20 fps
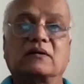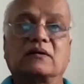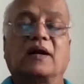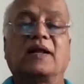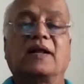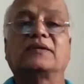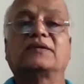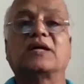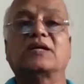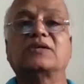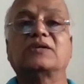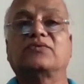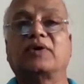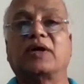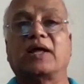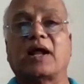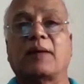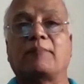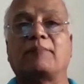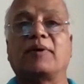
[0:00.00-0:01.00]
Ganeshas
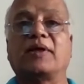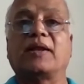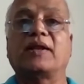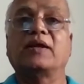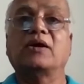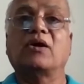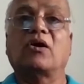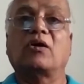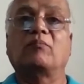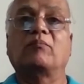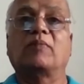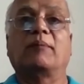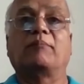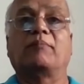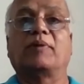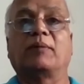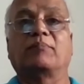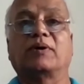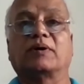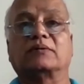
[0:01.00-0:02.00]
were appearing on my
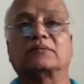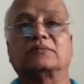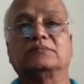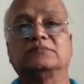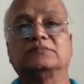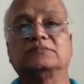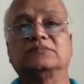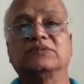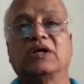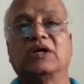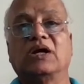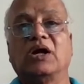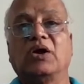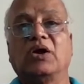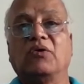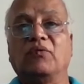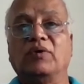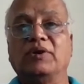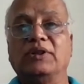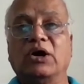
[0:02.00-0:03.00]
paper
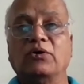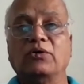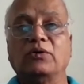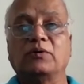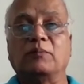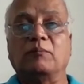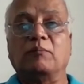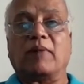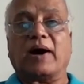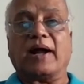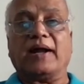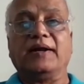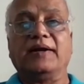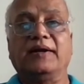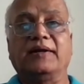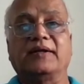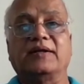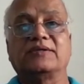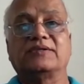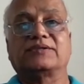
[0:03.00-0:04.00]
without my
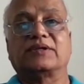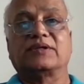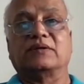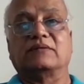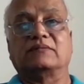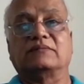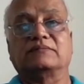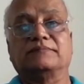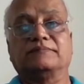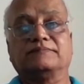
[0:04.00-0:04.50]
intention.